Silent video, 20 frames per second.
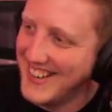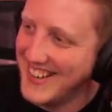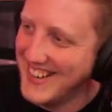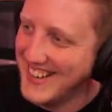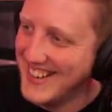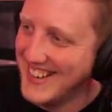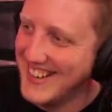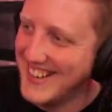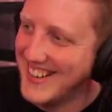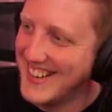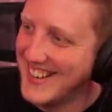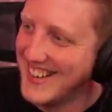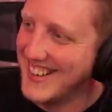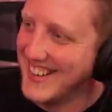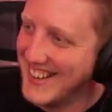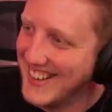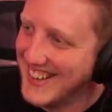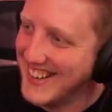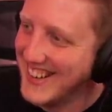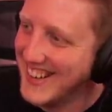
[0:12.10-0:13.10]

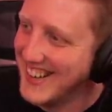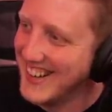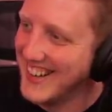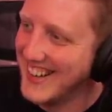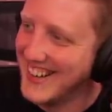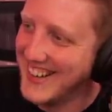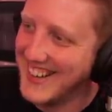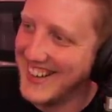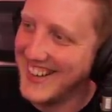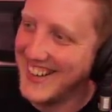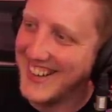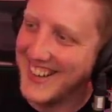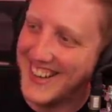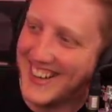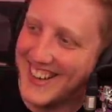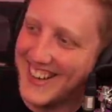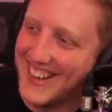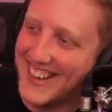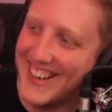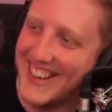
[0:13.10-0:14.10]

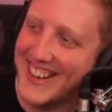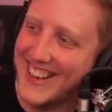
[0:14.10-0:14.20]
No one is speaking in this clip.